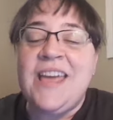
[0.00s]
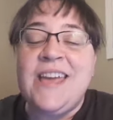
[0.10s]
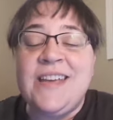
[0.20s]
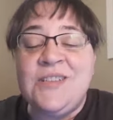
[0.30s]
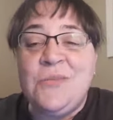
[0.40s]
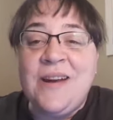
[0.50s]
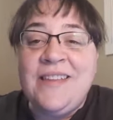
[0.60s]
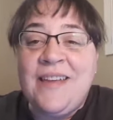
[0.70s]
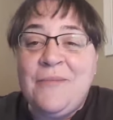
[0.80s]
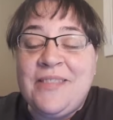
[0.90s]
Each one
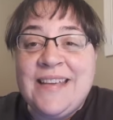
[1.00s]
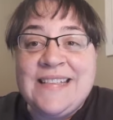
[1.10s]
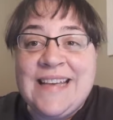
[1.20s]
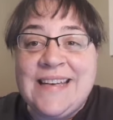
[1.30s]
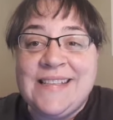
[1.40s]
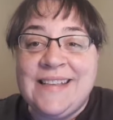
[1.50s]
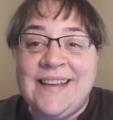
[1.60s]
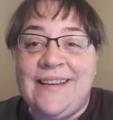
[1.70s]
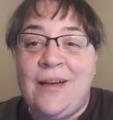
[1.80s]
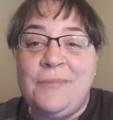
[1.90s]
of them with the intention
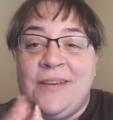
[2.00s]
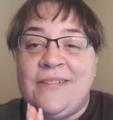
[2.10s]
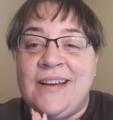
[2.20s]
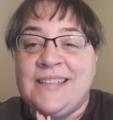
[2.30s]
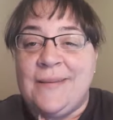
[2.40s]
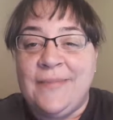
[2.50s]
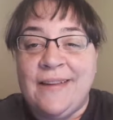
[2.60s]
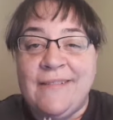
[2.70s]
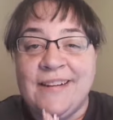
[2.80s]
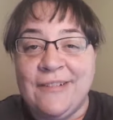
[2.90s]
that'll help you create
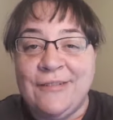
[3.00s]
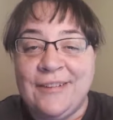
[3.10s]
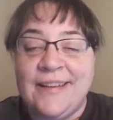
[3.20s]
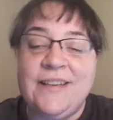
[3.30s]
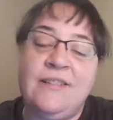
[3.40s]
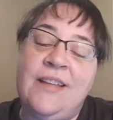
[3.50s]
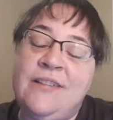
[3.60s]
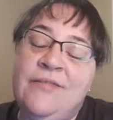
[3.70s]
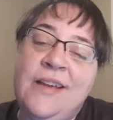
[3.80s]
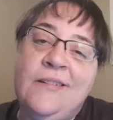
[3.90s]
something wonderful in your
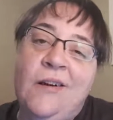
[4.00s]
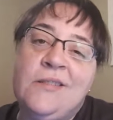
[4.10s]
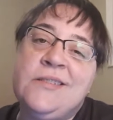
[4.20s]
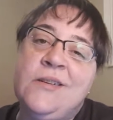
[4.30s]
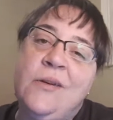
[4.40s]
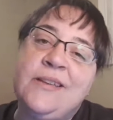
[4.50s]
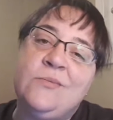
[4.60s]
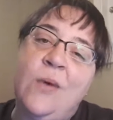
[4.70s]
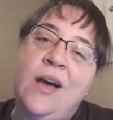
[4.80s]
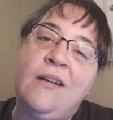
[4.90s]
life. And also
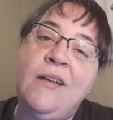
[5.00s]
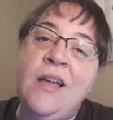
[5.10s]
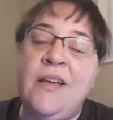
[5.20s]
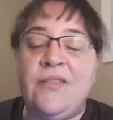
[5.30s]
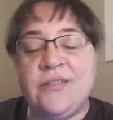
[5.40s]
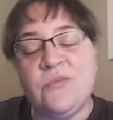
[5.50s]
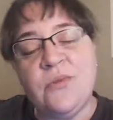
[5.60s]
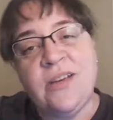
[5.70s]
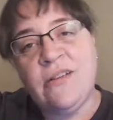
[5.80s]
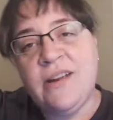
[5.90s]
as well, there's
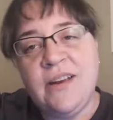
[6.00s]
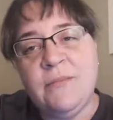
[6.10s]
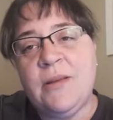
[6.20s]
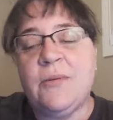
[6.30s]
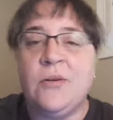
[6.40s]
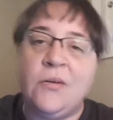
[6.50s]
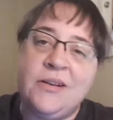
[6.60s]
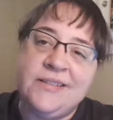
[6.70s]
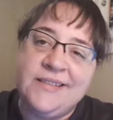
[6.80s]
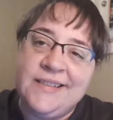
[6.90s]
Recreating People
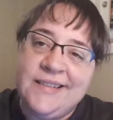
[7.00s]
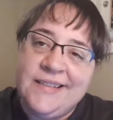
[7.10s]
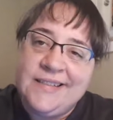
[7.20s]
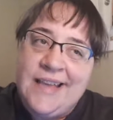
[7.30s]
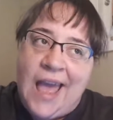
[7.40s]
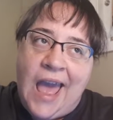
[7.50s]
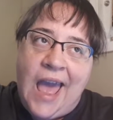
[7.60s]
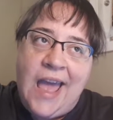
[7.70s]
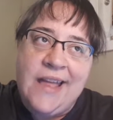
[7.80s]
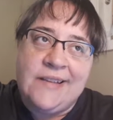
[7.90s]
courses
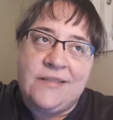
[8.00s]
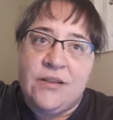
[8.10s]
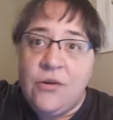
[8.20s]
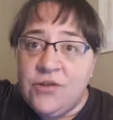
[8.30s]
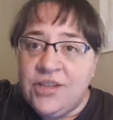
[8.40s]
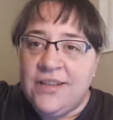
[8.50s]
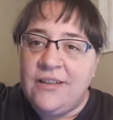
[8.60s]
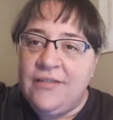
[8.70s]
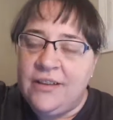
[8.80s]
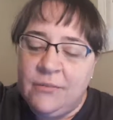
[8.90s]
and coaching
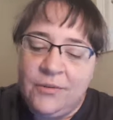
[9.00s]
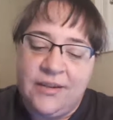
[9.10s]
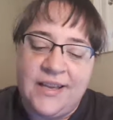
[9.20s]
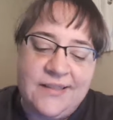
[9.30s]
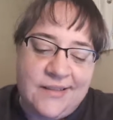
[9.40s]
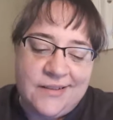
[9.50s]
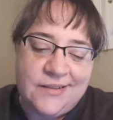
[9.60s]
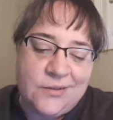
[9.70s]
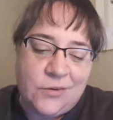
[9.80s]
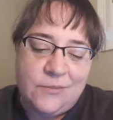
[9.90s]
available in the
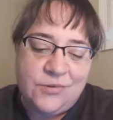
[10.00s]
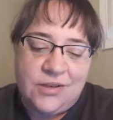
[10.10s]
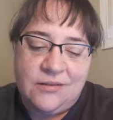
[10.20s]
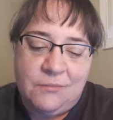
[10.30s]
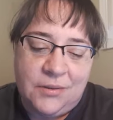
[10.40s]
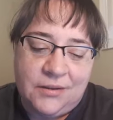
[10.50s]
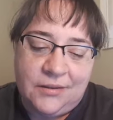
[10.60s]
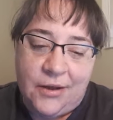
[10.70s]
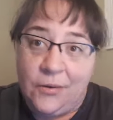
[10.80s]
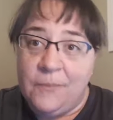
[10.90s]
description
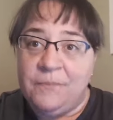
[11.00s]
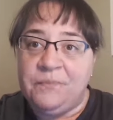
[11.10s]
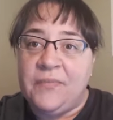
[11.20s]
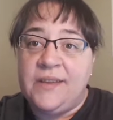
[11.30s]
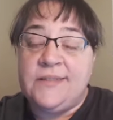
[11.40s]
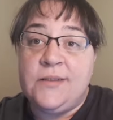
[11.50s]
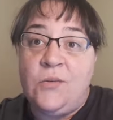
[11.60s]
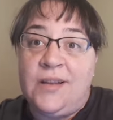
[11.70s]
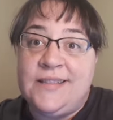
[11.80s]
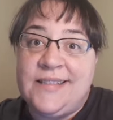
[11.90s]
below. So
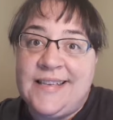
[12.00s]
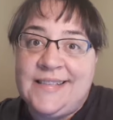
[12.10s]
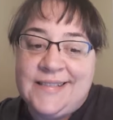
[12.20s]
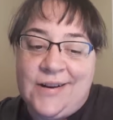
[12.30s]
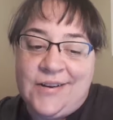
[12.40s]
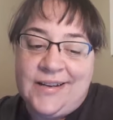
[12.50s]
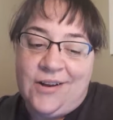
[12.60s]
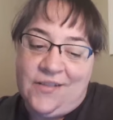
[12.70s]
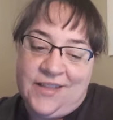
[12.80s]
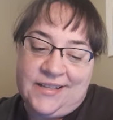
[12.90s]
let's get started
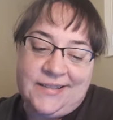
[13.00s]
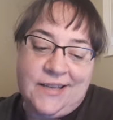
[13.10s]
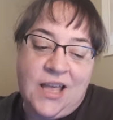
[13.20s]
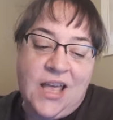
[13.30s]
on this.